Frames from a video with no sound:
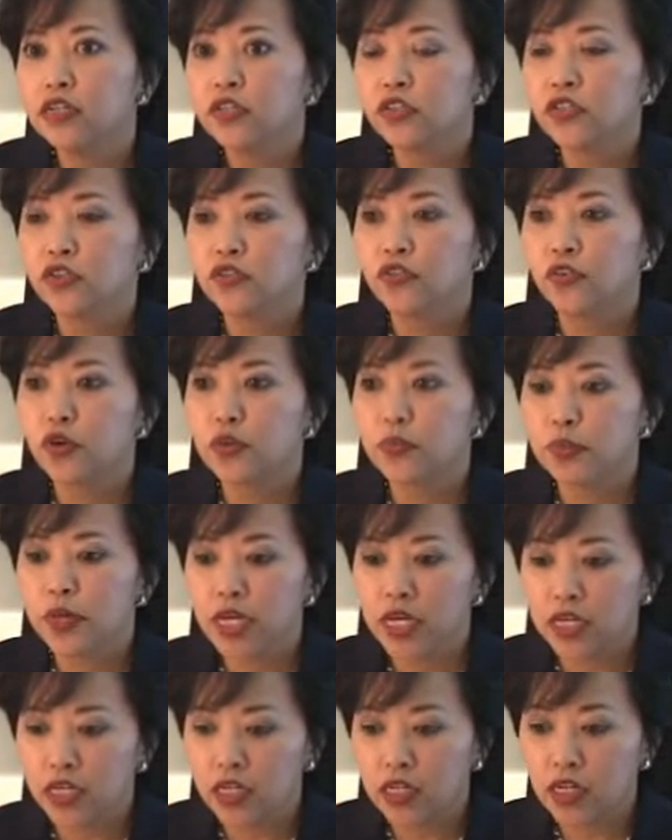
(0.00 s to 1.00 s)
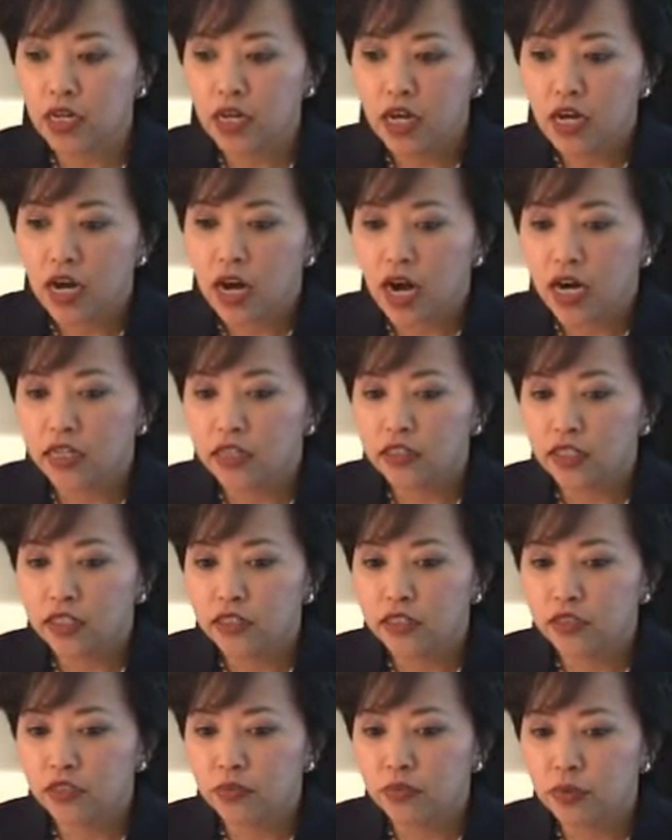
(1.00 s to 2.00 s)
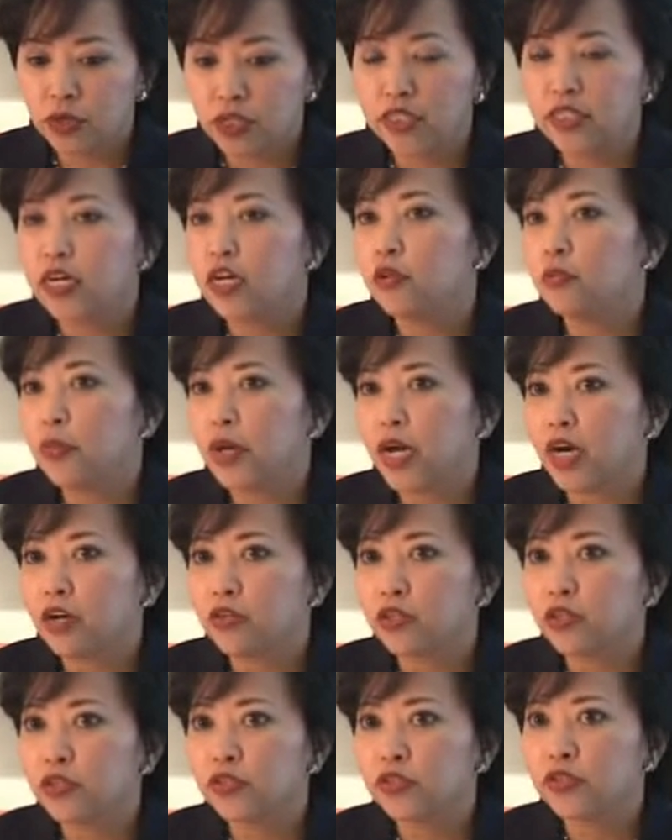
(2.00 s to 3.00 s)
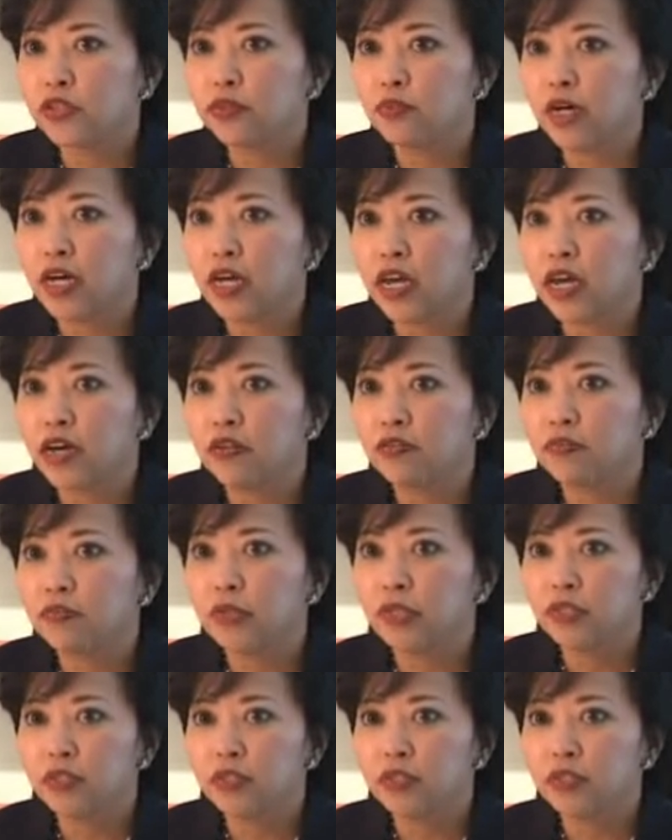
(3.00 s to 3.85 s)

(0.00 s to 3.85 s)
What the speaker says: So for me, I like to break down barriers, and by